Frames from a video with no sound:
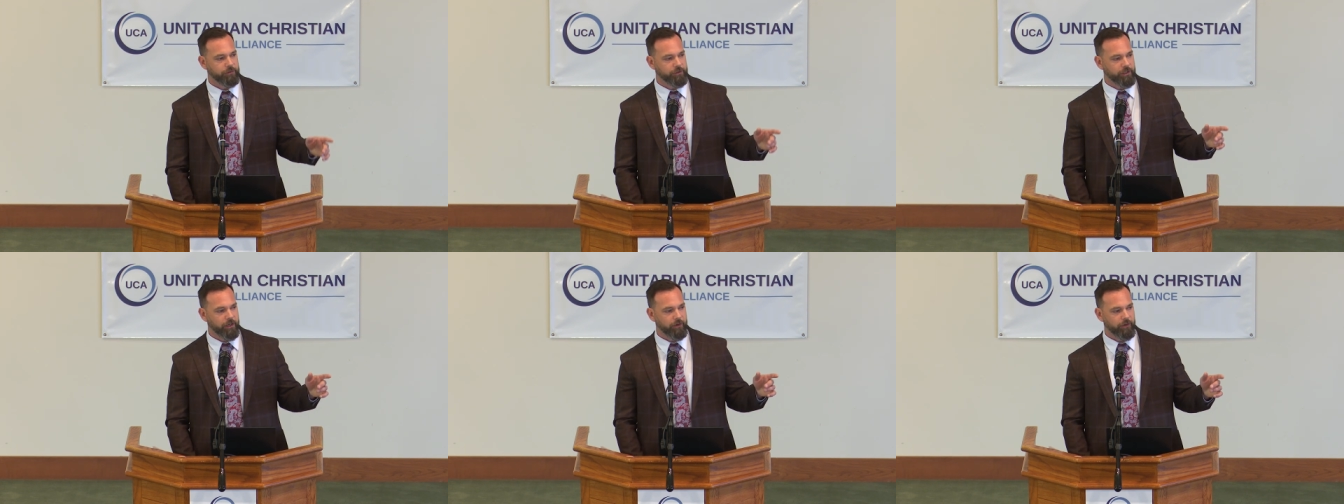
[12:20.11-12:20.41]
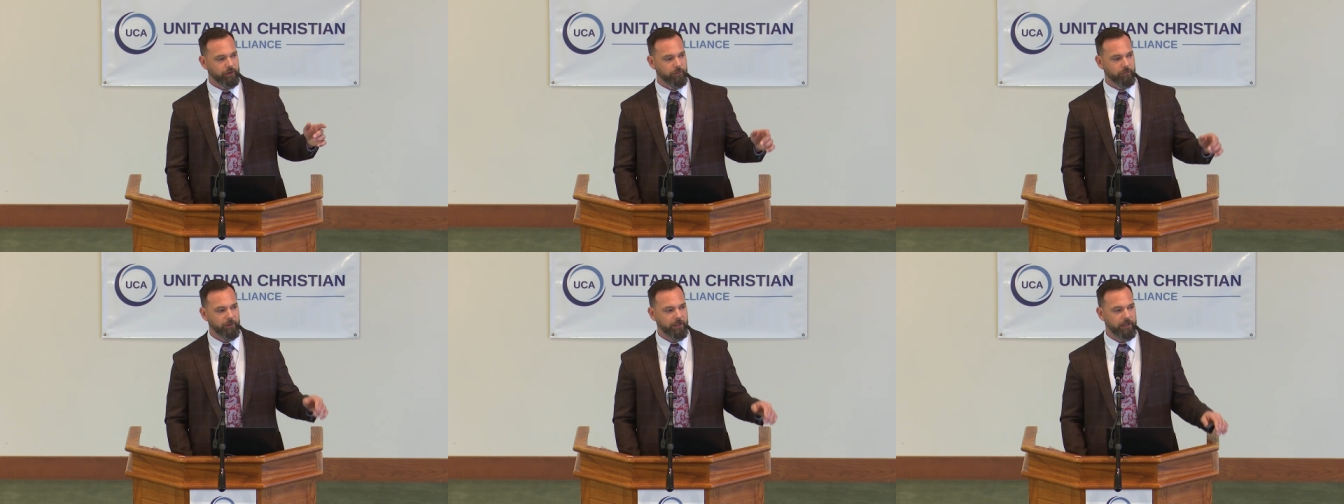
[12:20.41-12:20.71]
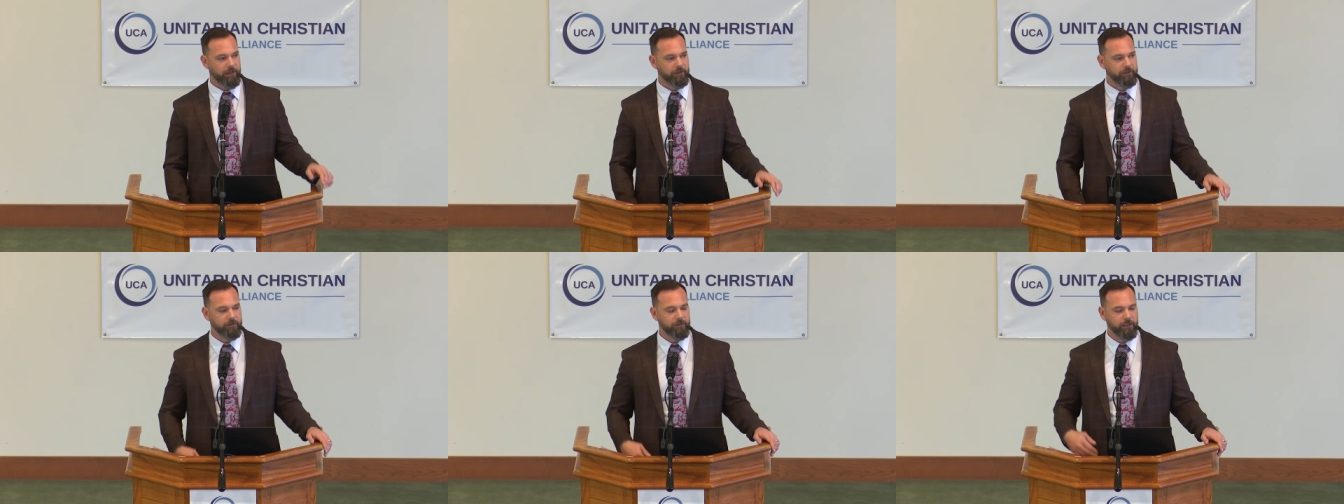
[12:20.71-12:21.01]
Jerry
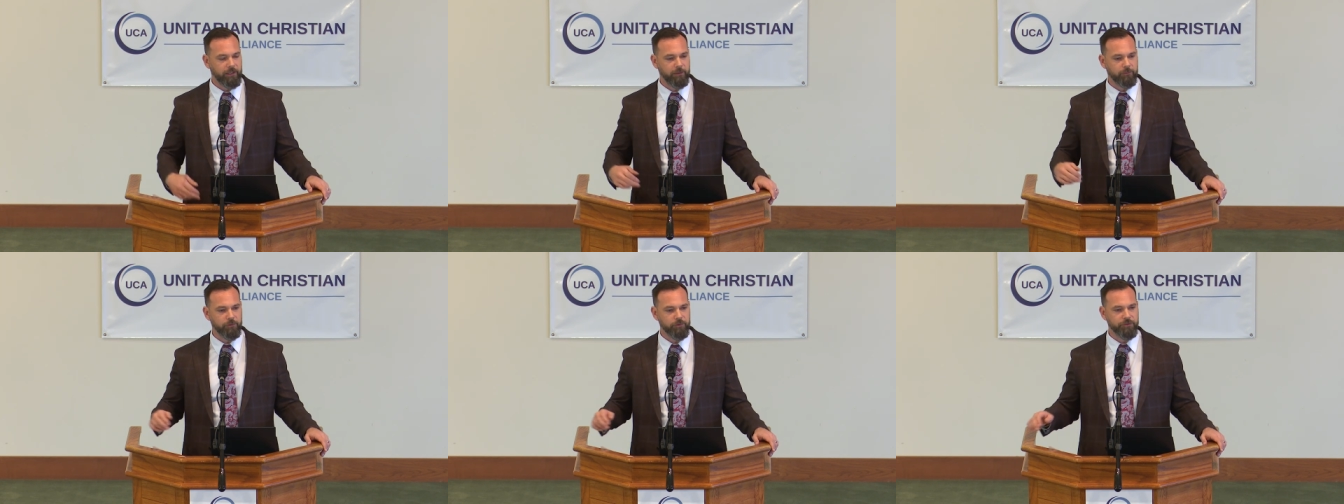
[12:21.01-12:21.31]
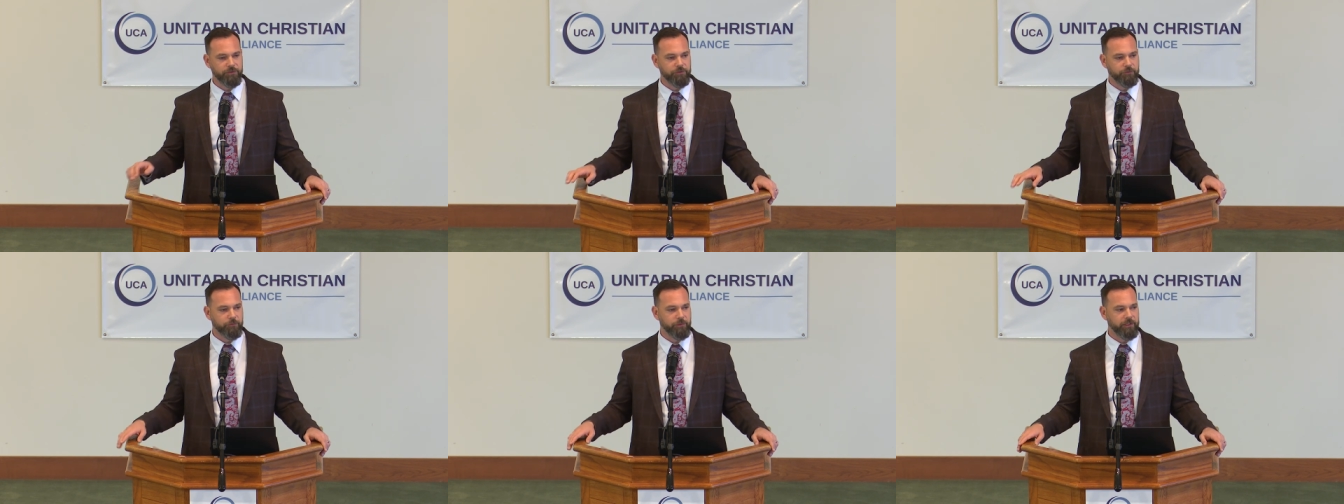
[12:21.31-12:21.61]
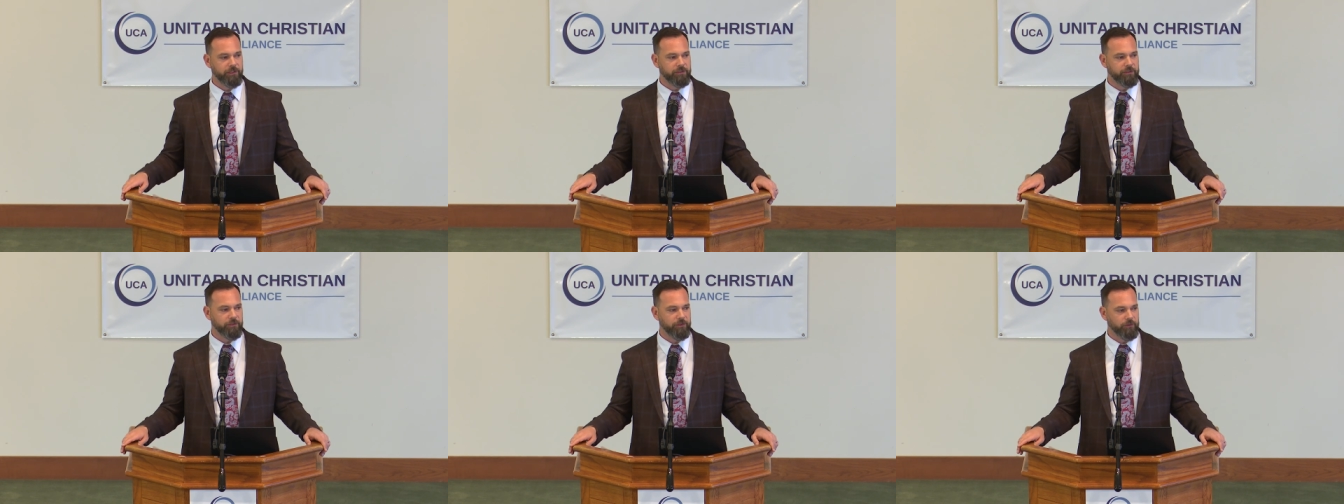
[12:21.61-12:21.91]
about Hebrews
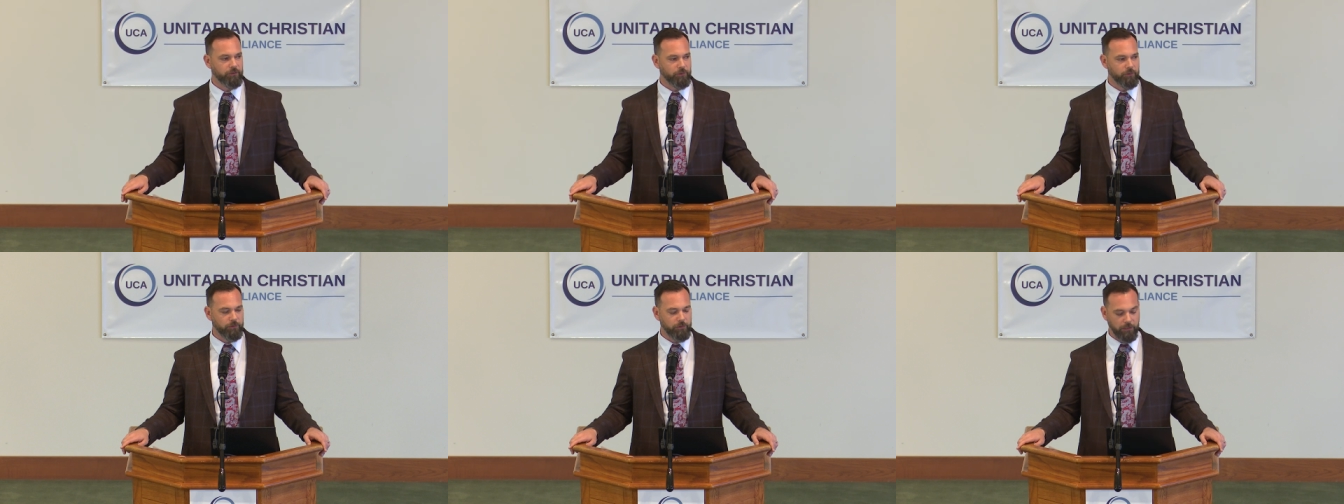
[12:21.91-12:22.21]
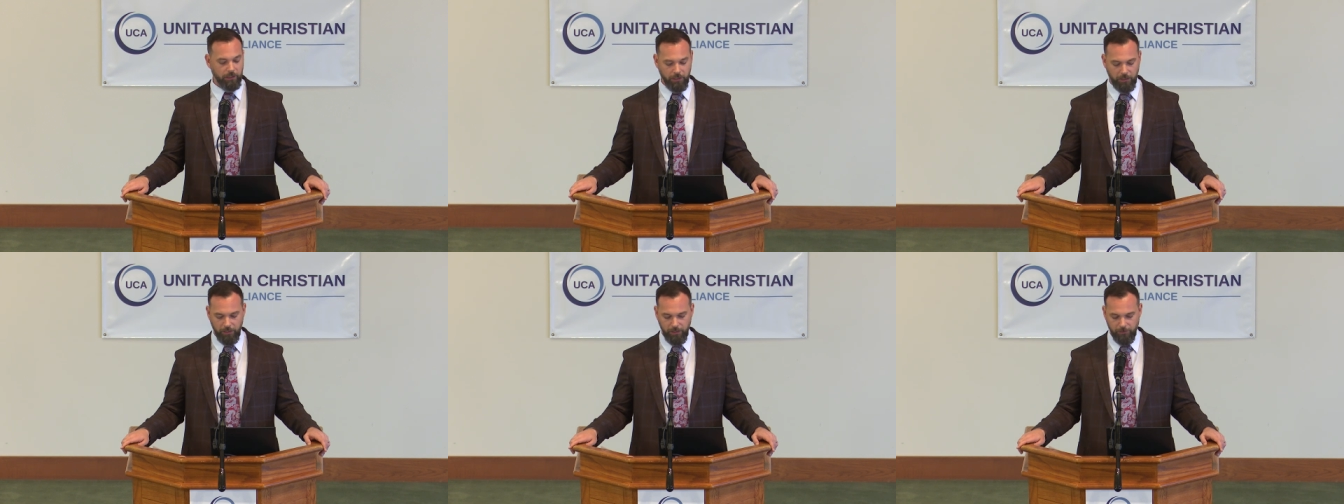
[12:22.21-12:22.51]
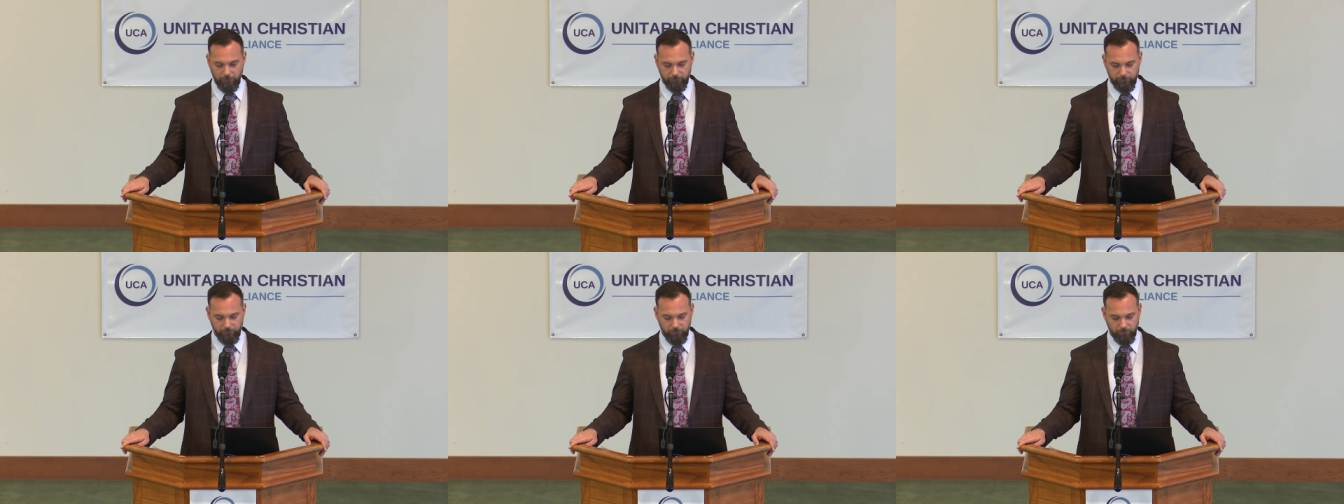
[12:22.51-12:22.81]
3 2,
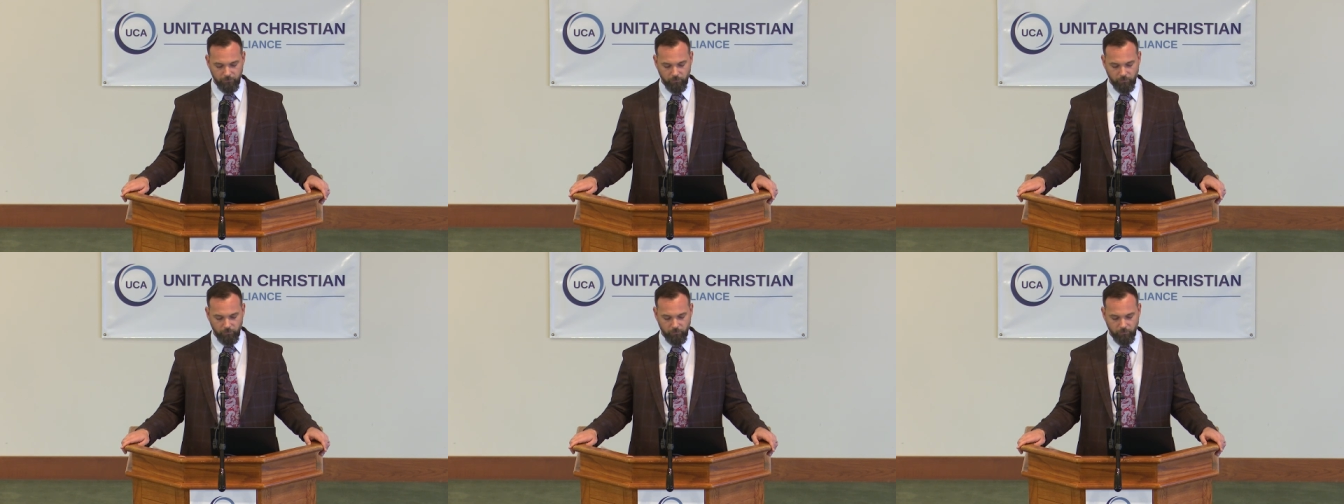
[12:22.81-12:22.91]
um,